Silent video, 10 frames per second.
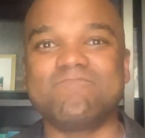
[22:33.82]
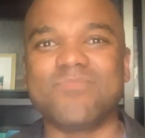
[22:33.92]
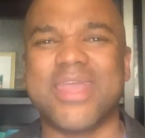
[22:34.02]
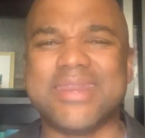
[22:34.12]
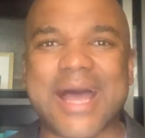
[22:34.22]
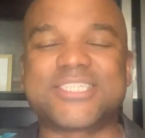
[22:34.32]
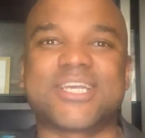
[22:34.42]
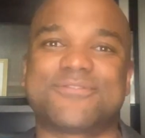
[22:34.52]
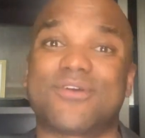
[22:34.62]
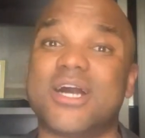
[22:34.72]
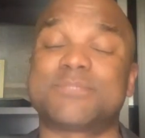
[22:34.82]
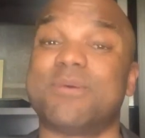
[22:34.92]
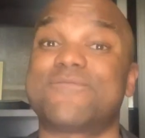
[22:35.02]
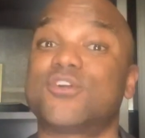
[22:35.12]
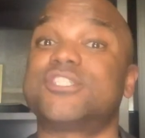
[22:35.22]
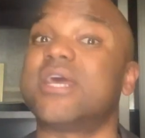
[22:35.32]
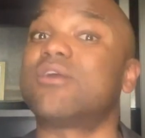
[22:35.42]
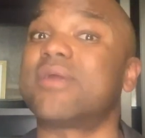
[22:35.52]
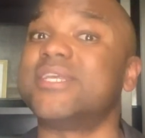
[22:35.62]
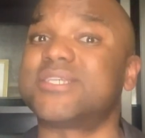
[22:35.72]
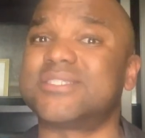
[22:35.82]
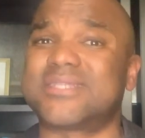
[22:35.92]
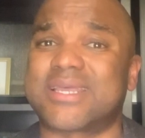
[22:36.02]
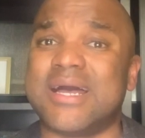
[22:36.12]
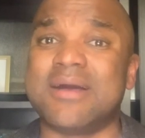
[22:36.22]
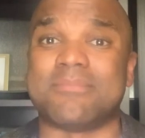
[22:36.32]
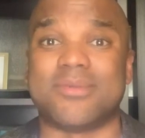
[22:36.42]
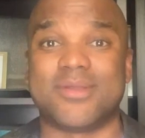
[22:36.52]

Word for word: And not just for us, but for generations to come.